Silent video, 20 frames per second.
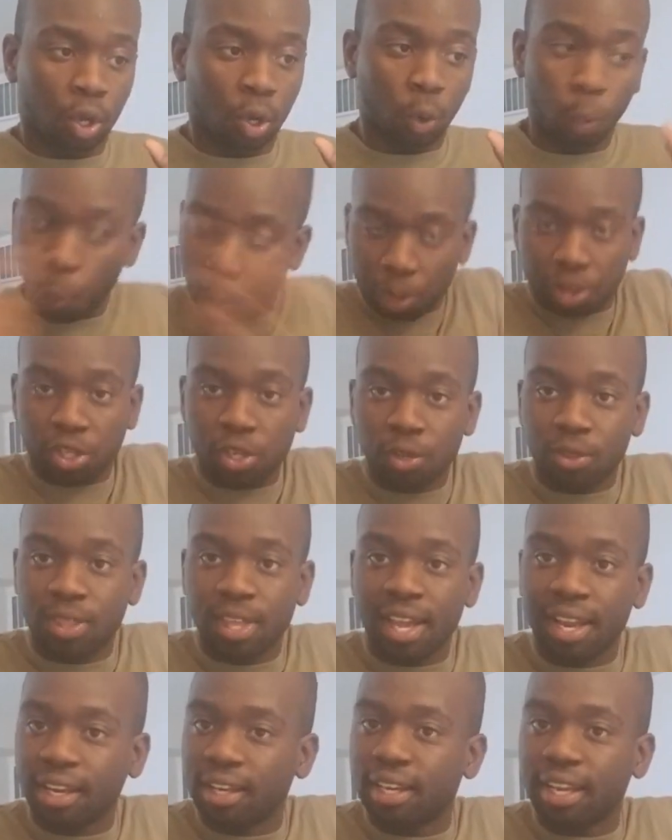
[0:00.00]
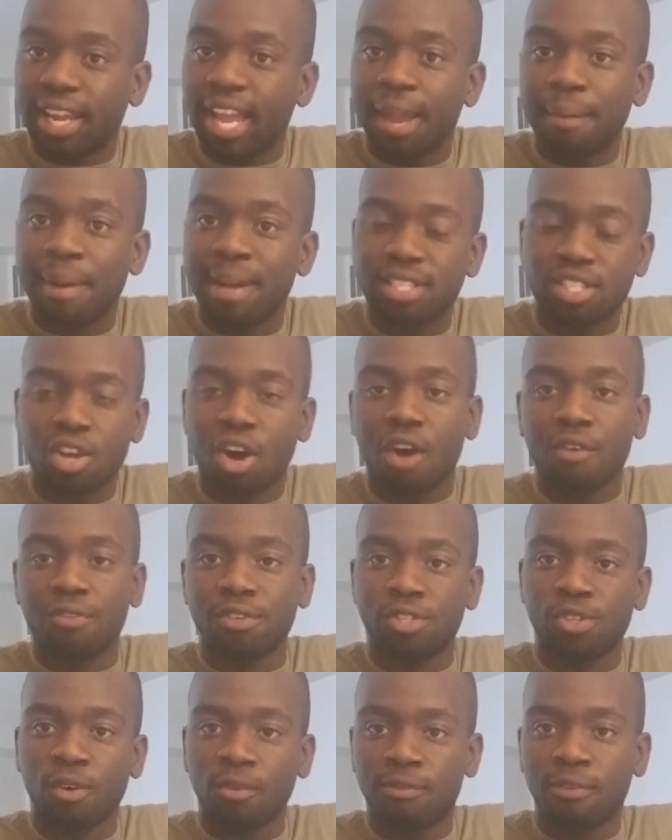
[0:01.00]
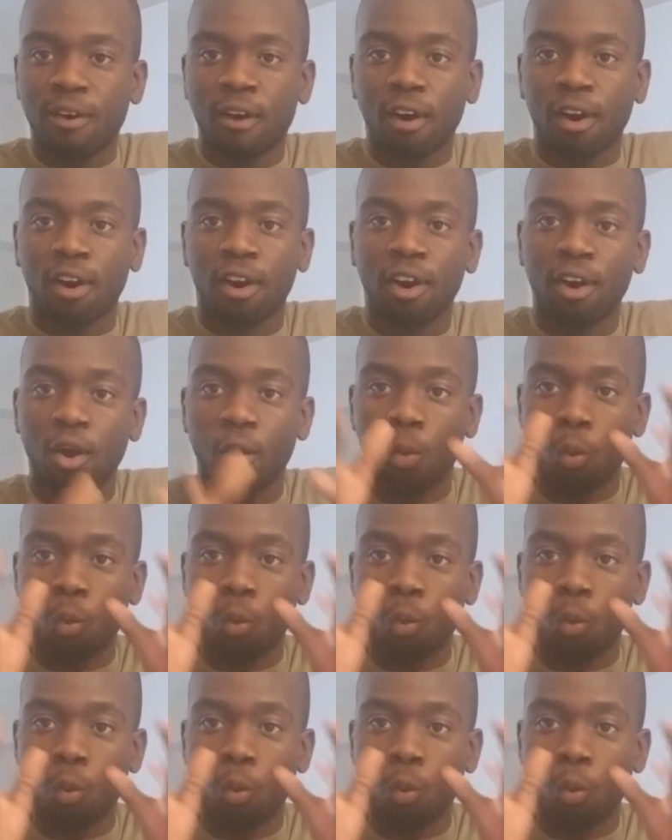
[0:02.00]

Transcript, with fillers: What do you think the game has to offer so far?